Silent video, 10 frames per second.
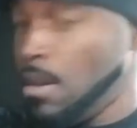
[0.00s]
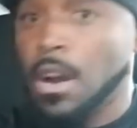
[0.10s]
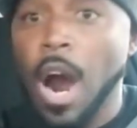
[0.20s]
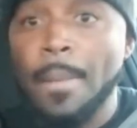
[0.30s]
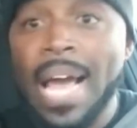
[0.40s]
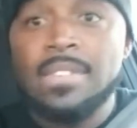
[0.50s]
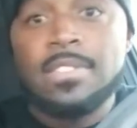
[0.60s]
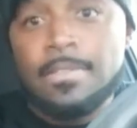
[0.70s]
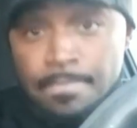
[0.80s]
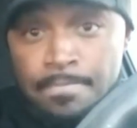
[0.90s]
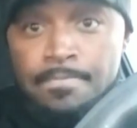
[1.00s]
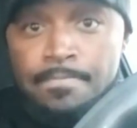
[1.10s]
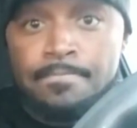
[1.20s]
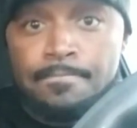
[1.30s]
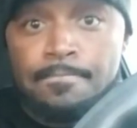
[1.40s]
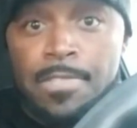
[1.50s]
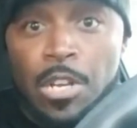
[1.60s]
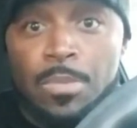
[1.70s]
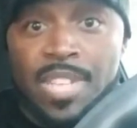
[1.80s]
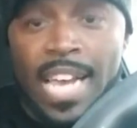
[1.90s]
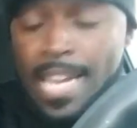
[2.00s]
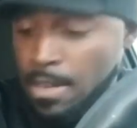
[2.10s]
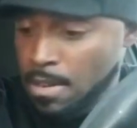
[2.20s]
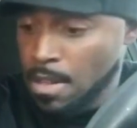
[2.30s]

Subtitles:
Car mats. See what I'm saying?